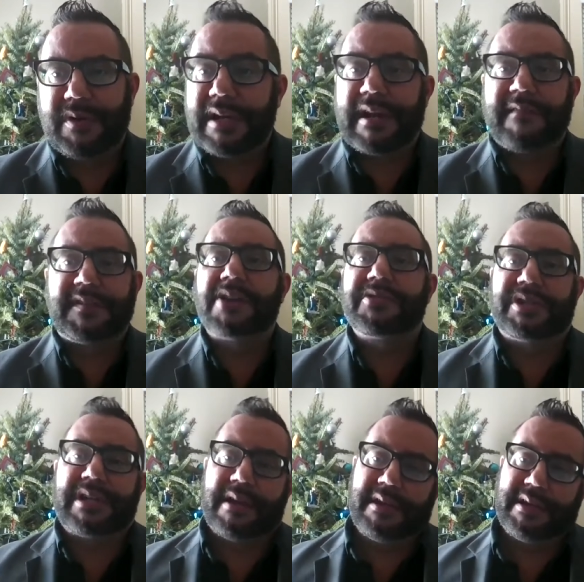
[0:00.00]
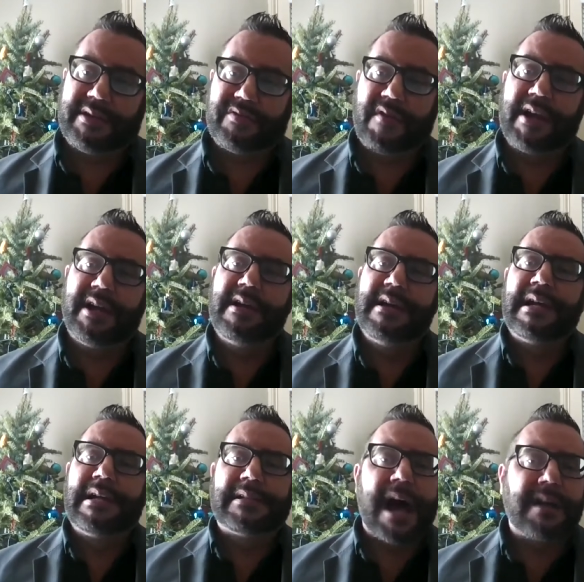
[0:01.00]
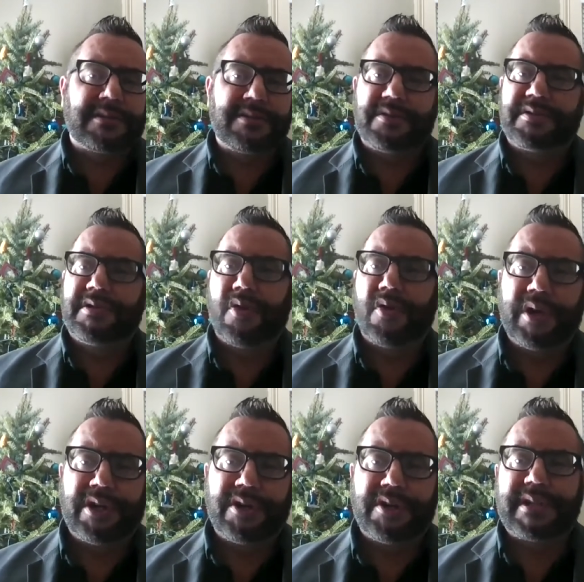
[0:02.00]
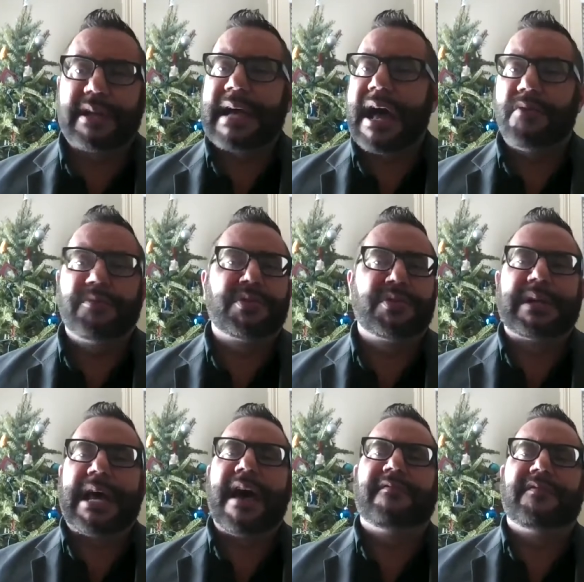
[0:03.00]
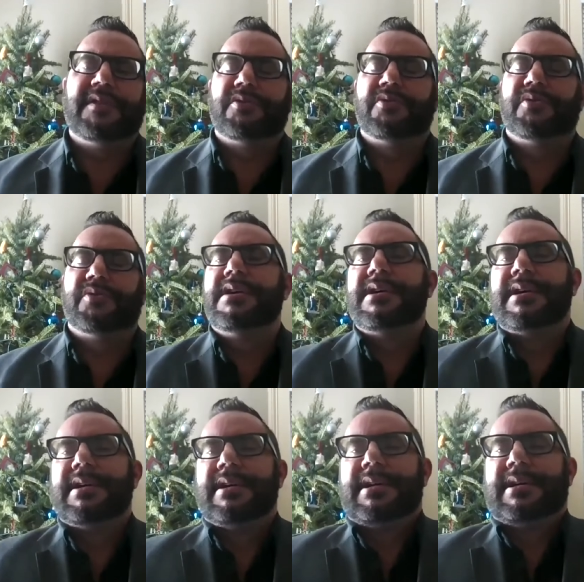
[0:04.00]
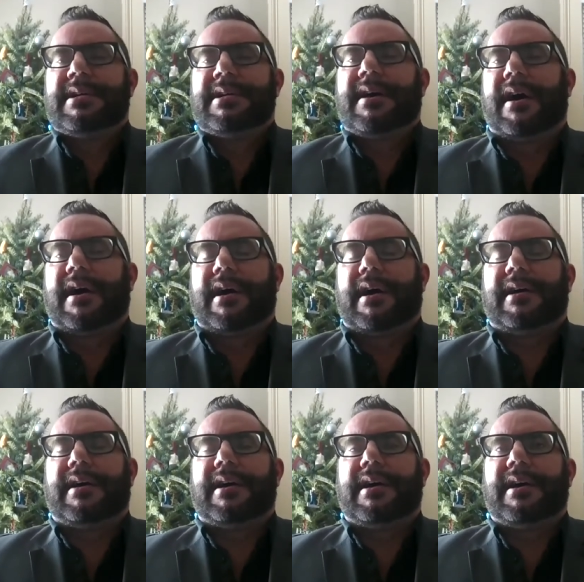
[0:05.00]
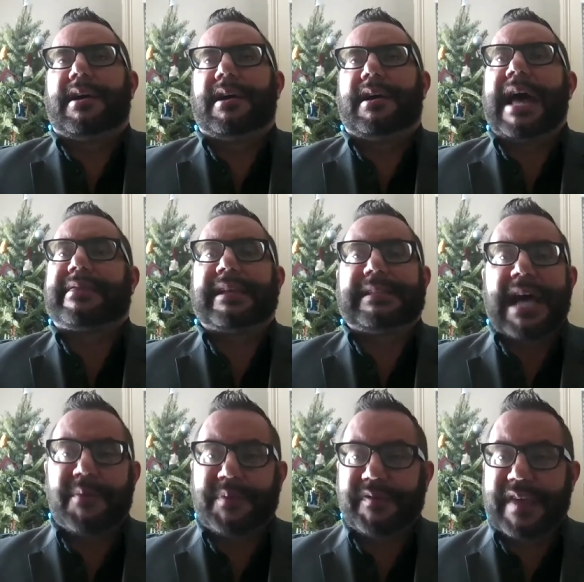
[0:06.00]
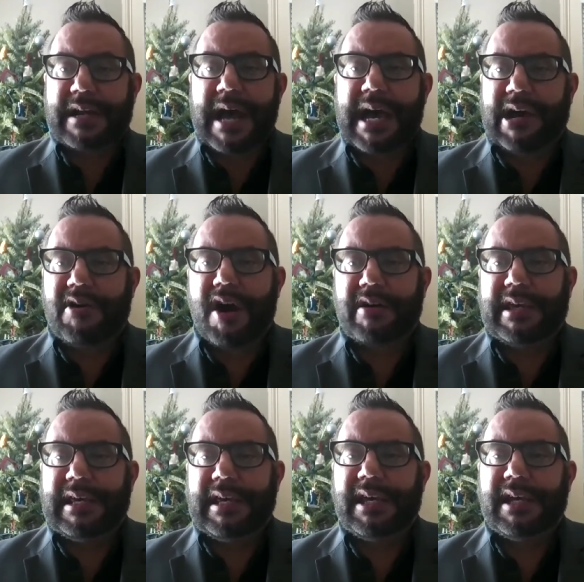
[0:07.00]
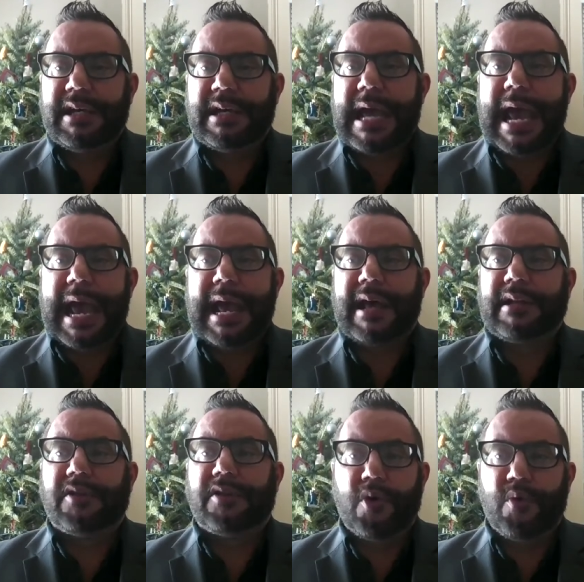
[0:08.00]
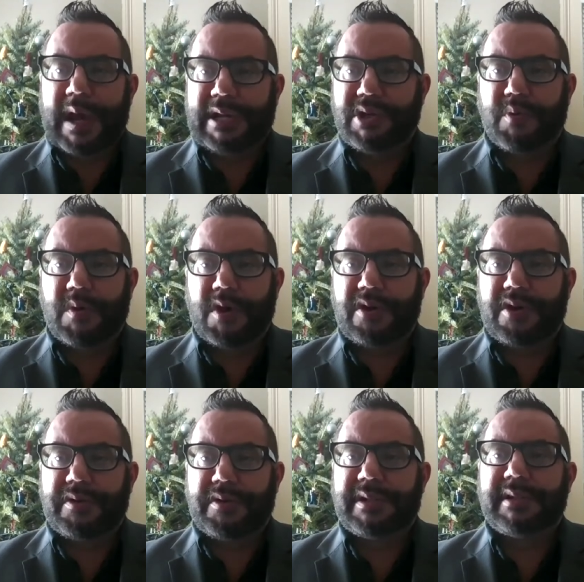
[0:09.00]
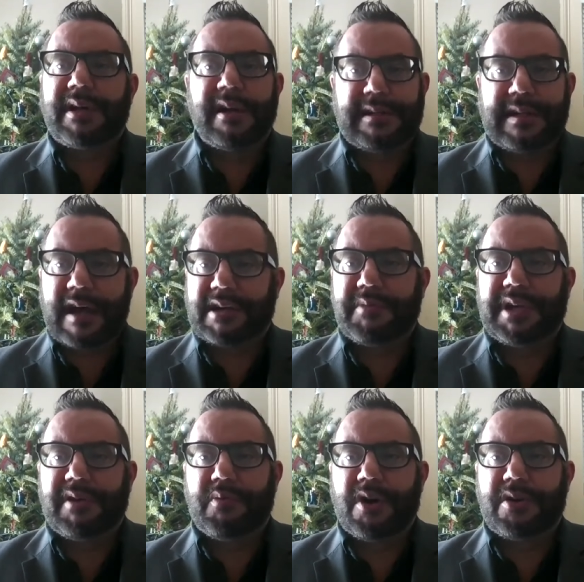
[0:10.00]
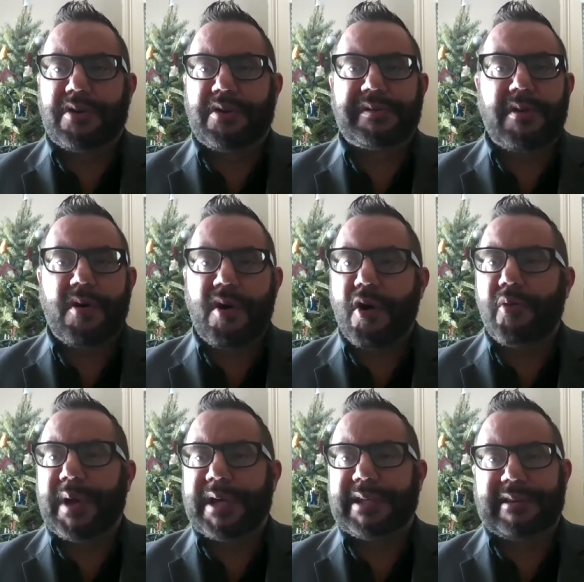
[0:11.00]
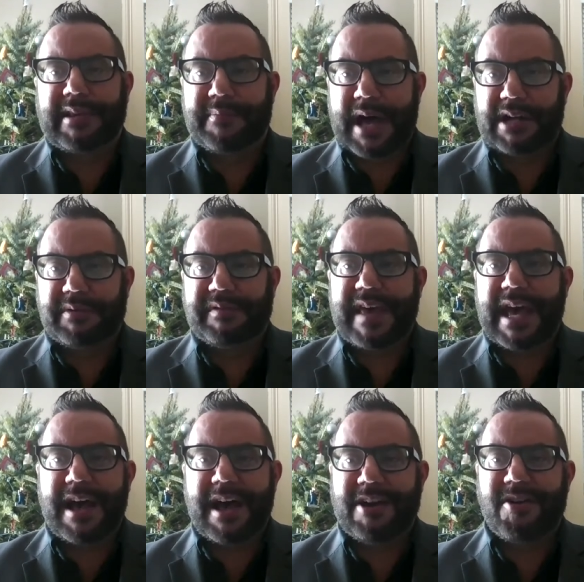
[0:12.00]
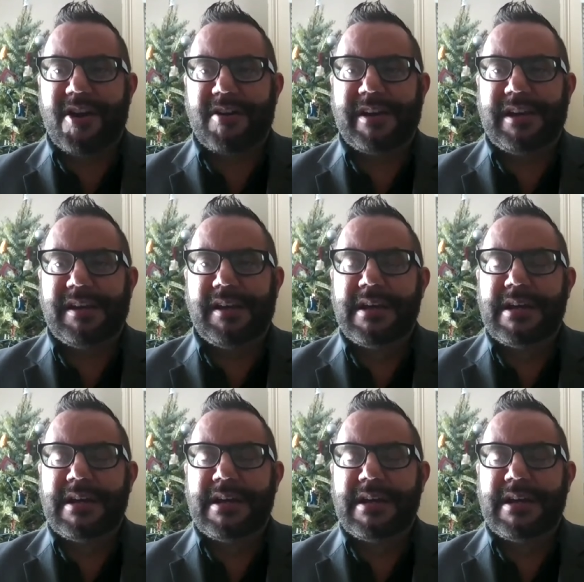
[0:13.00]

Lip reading: And I've touched on this, right? Doctors, lawyers, accountants, what have you. At the top of that hierarchy, and low-wage workers, undocumented workers, always at the bottom of that hierarchy.